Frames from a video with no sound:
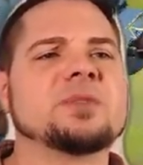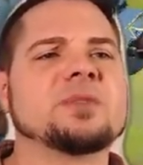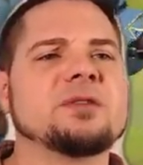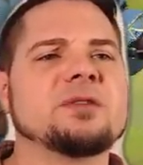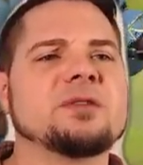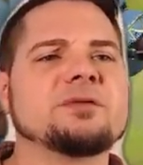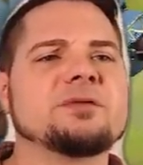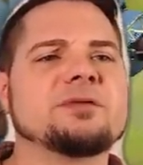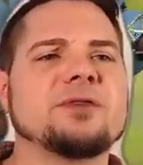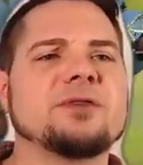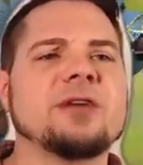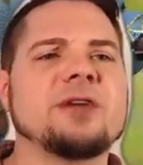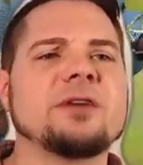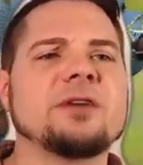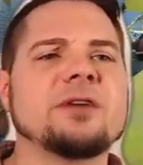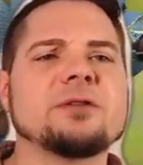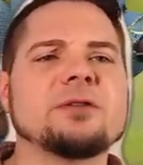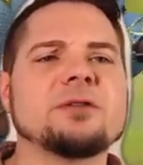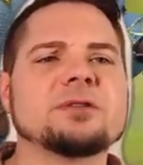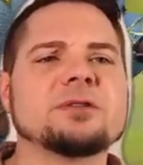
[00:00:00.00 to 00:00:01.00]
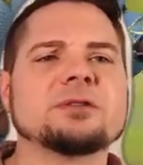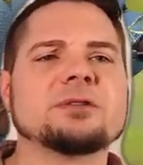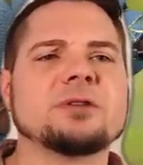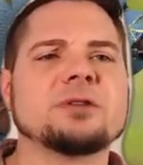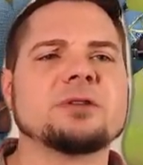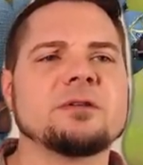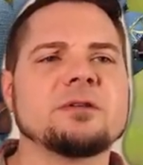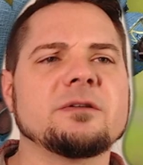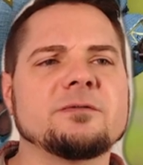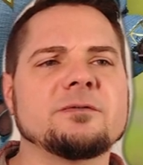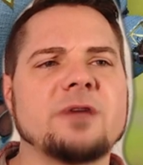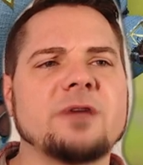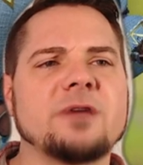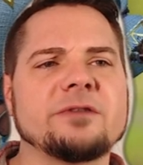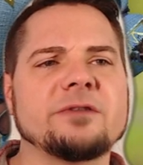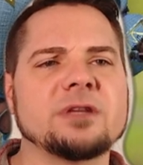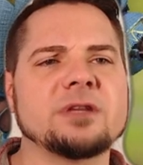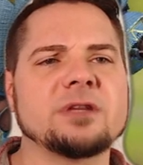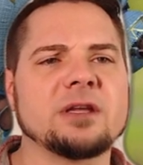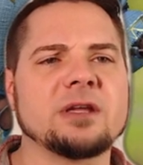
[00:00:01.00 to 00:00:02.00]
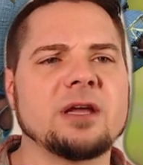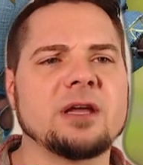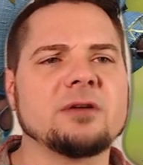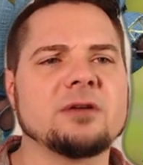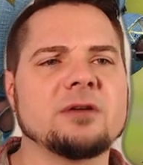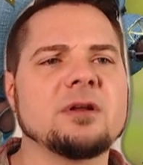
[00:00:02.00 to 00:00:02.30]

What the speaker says: 5 hours of having the account.